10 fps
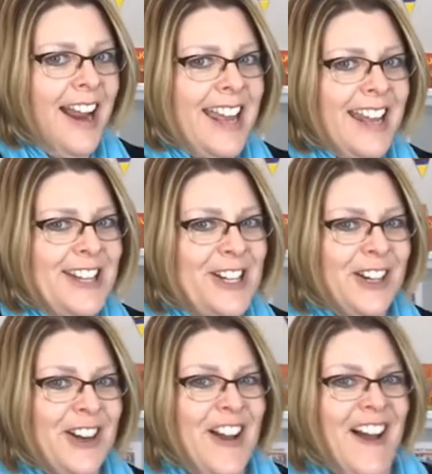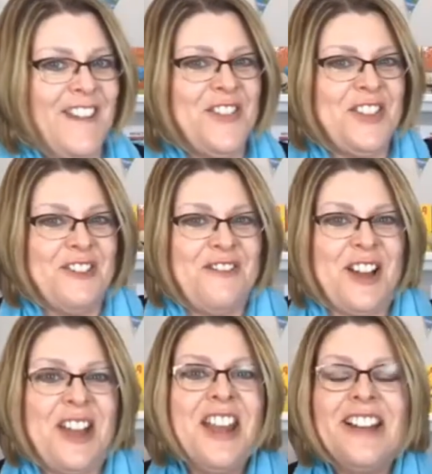I can turn off the
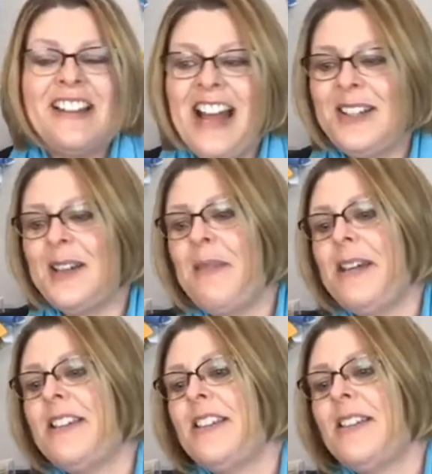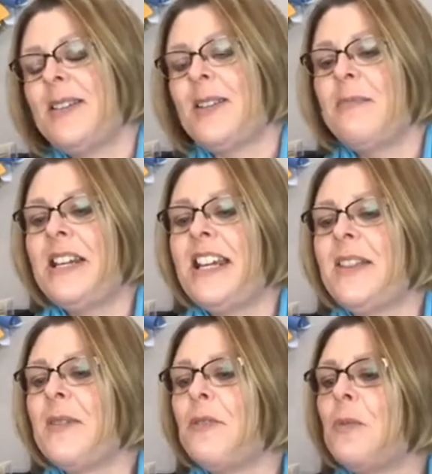volume. Last time I did this, somebody in
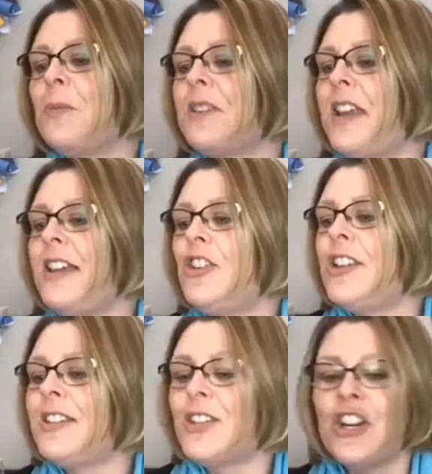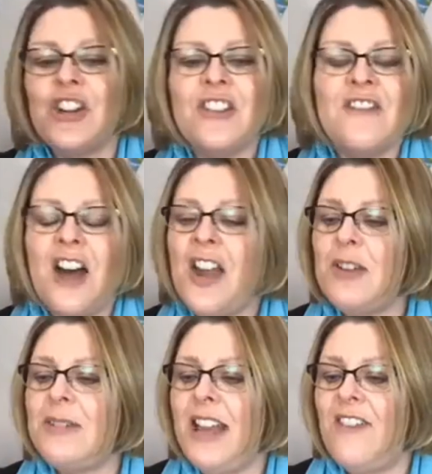the group was like, just turn the
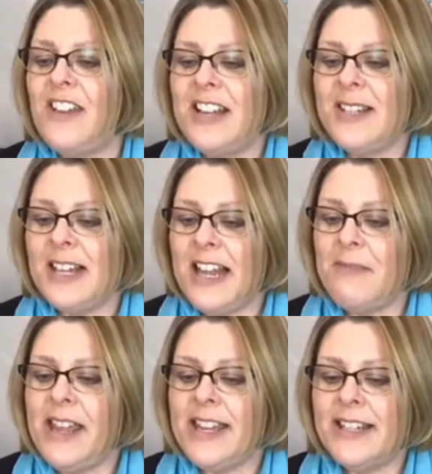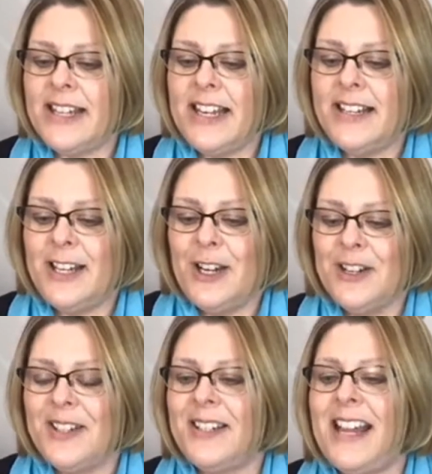volume down, Vanessa. I'm like, it's easier
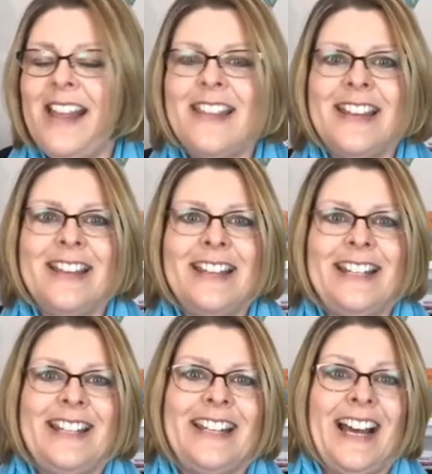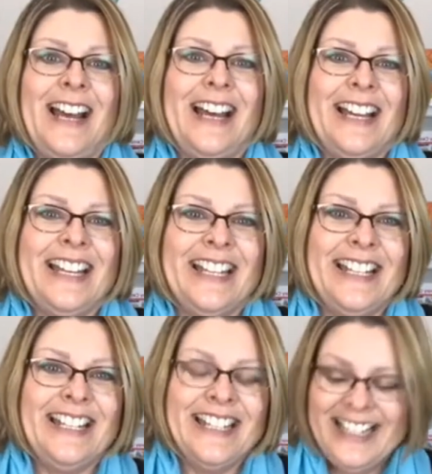said than done.